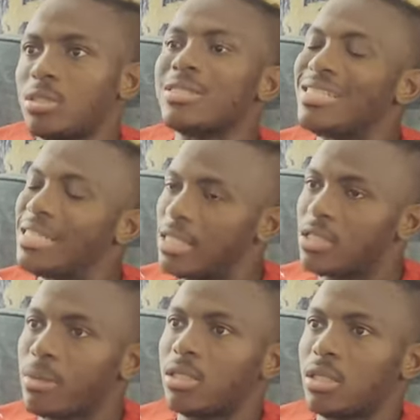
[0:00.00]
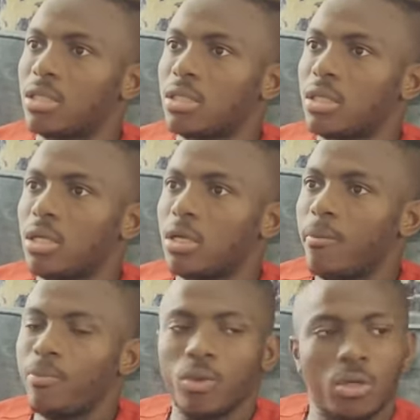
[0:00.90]
This is my thing.
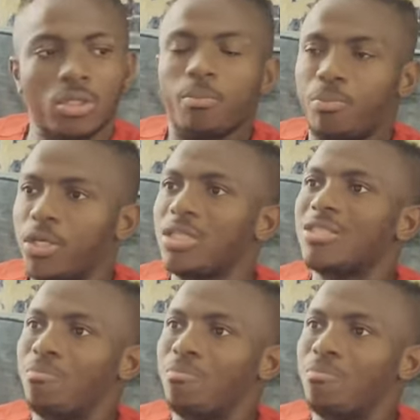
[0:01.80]
On the pitch is